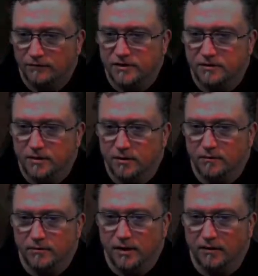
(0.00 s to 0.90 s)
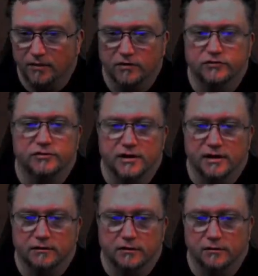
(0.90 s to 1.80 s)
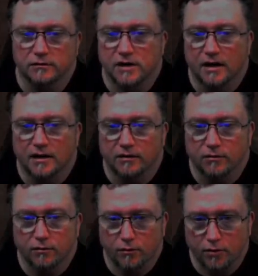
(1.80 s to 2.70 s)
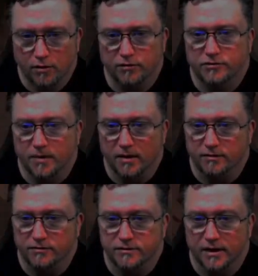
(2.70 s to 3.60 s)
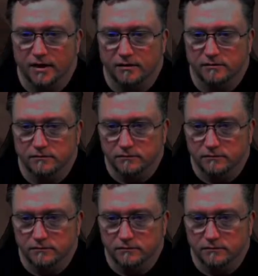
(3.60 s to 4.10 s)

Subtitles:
seen them, and I've also seen little tiny critter spiders that,